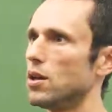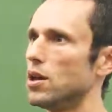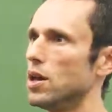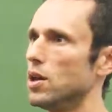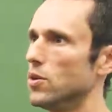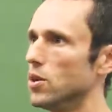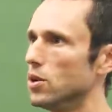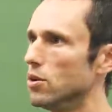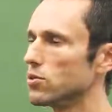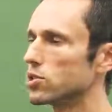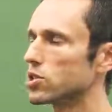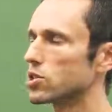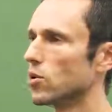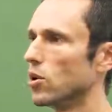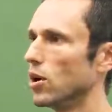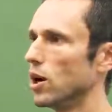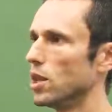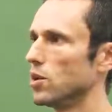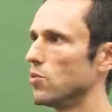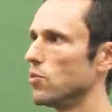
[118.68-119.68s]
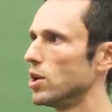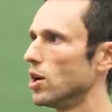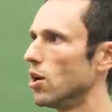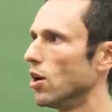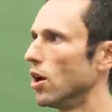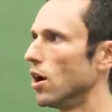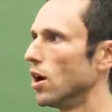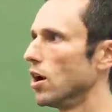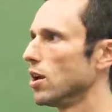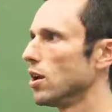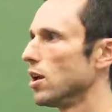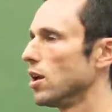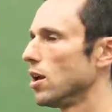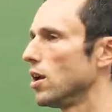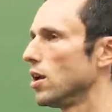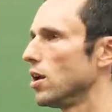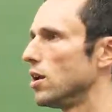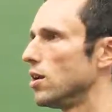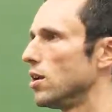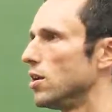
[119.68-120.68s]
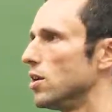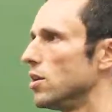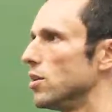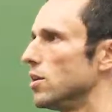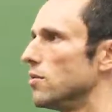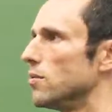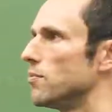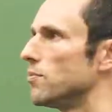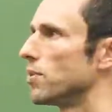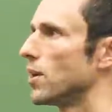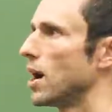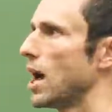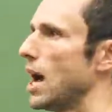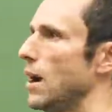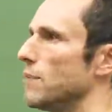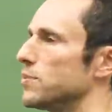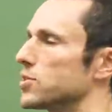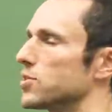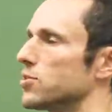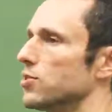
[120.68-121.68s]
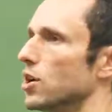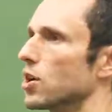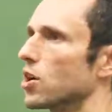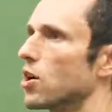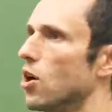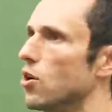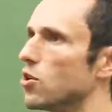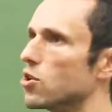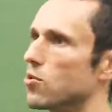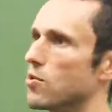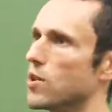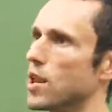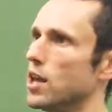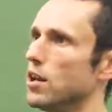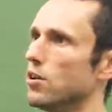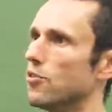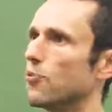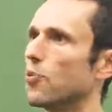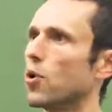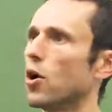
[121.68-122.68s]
In the new story, we are perhaps the co-creative